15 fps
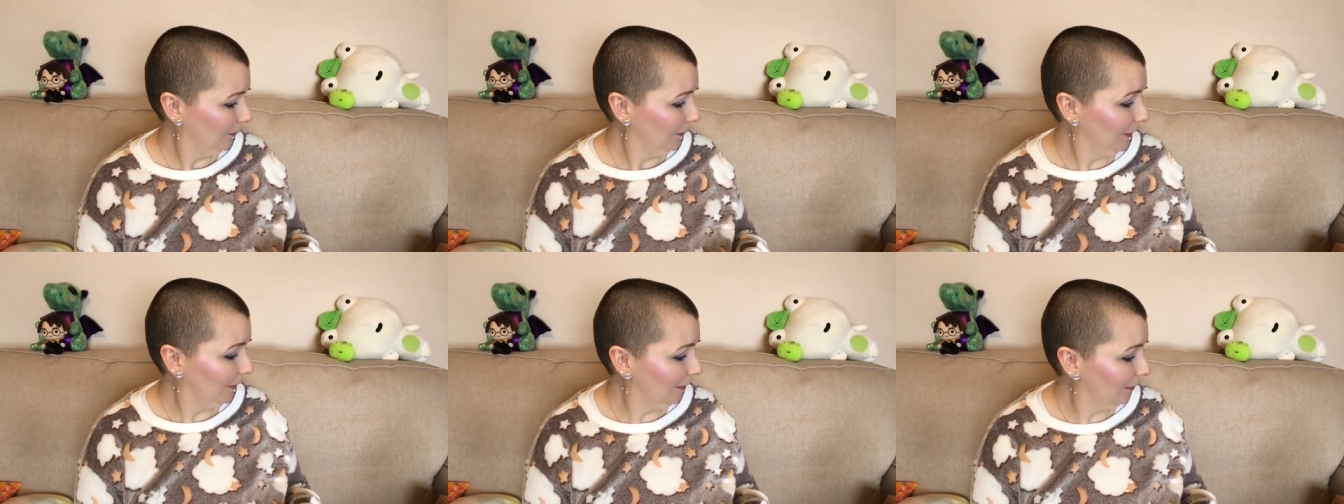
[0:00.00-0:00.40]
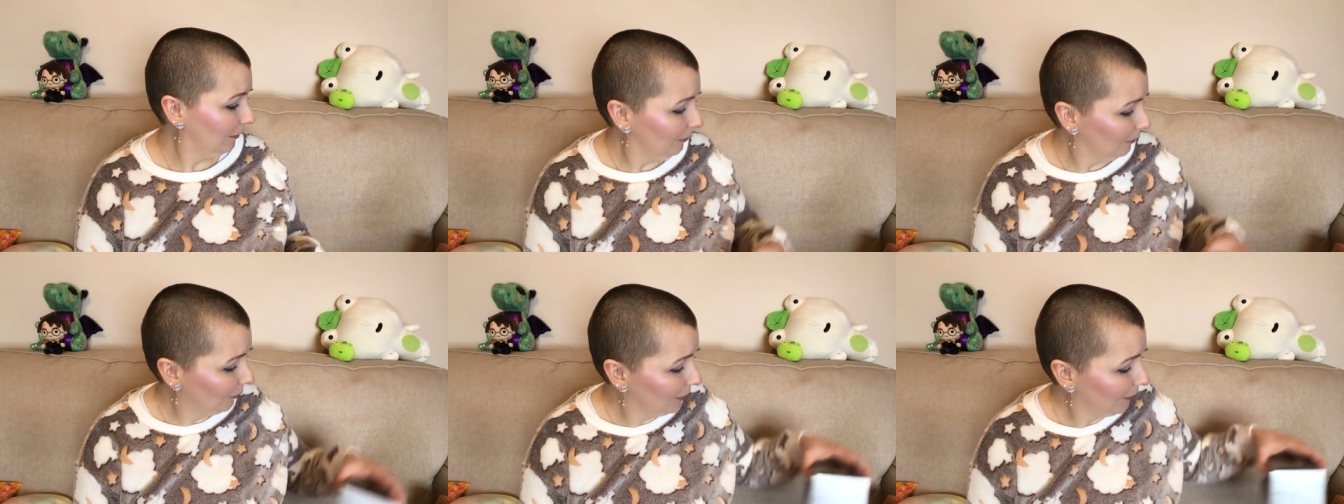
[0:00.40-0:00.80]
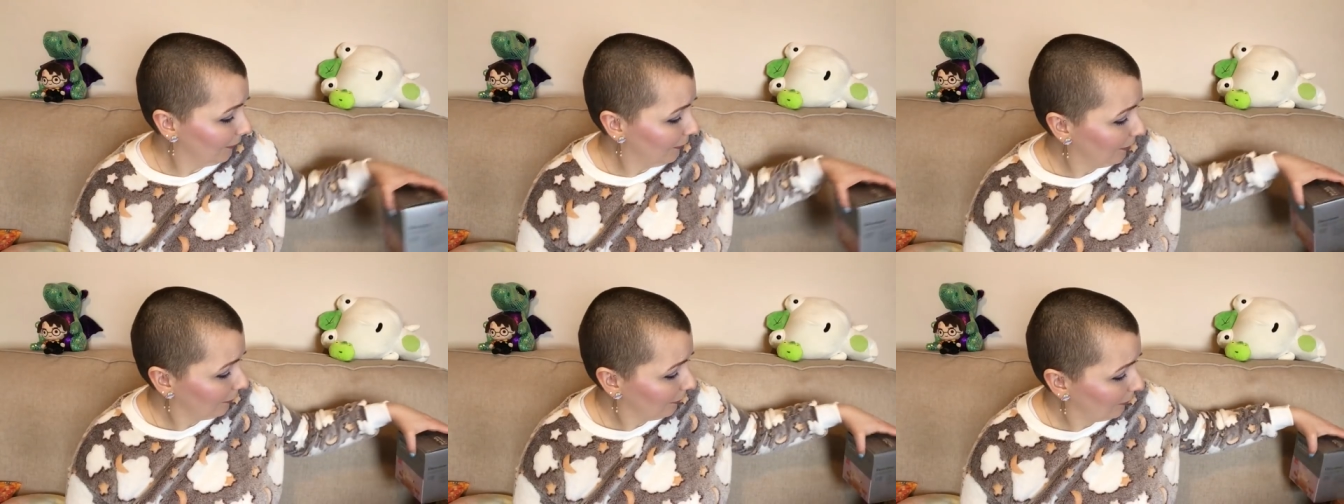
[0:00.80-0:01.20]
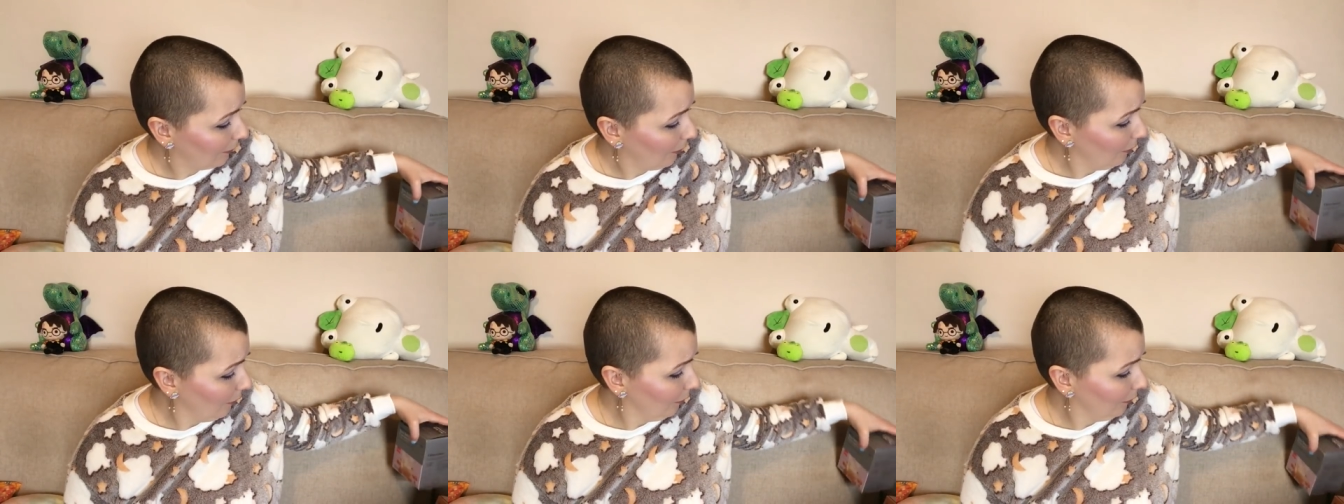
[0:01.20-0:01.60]
But the
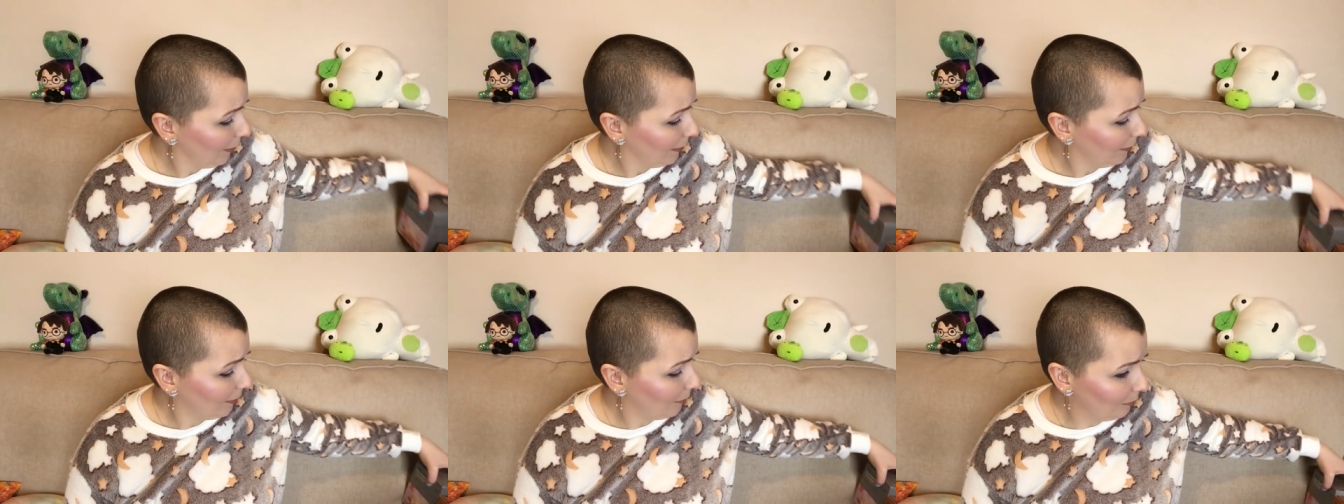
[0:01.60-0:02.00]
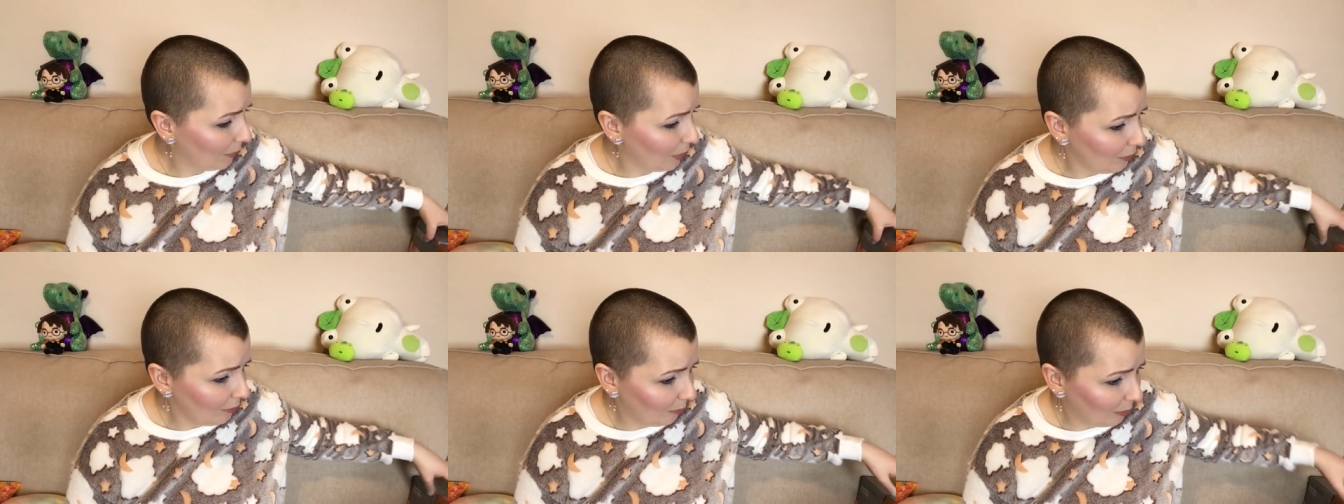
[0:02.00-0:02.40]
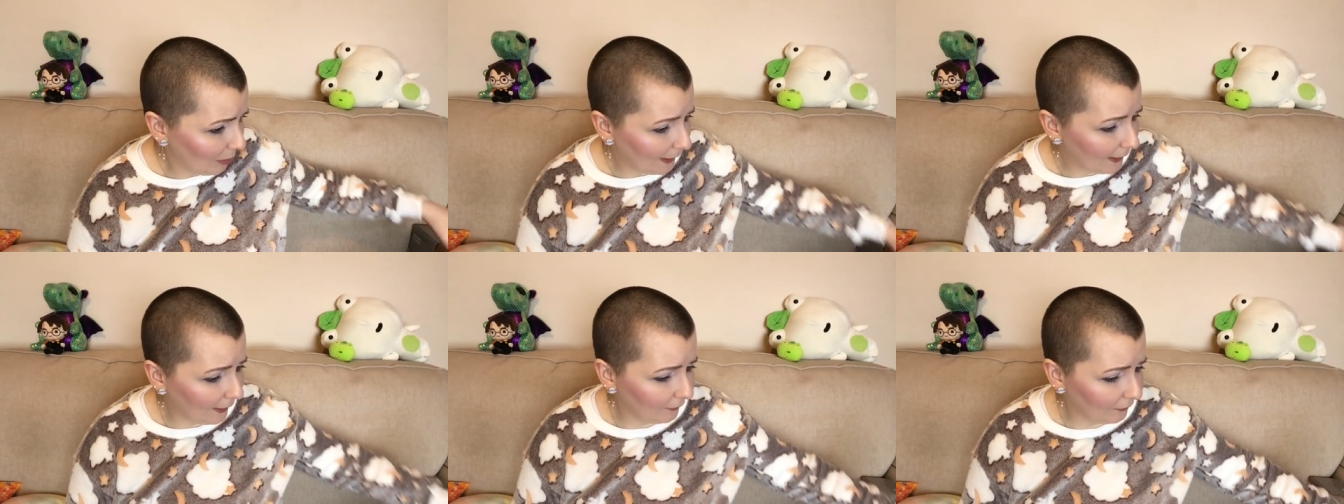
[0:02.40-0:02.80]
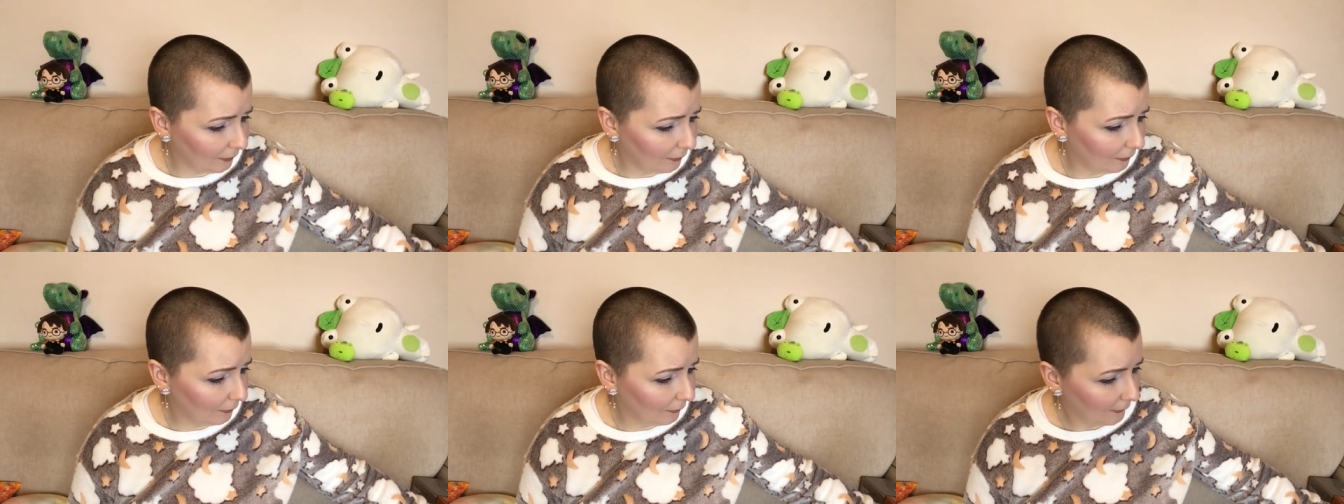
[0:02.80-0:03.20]
cocoa and the moon pies
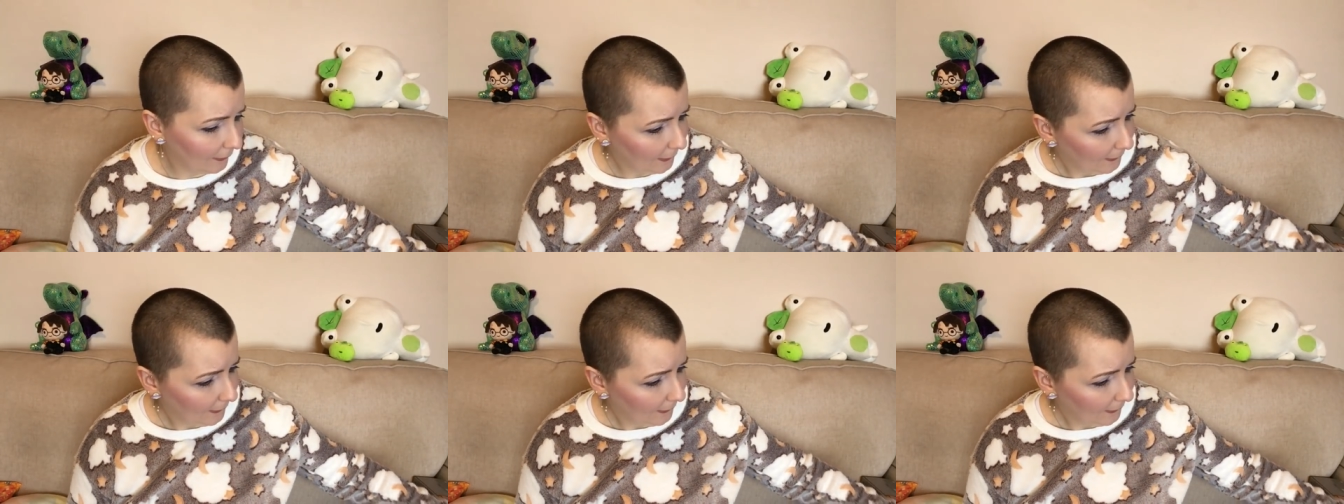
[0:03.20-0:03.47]
and the...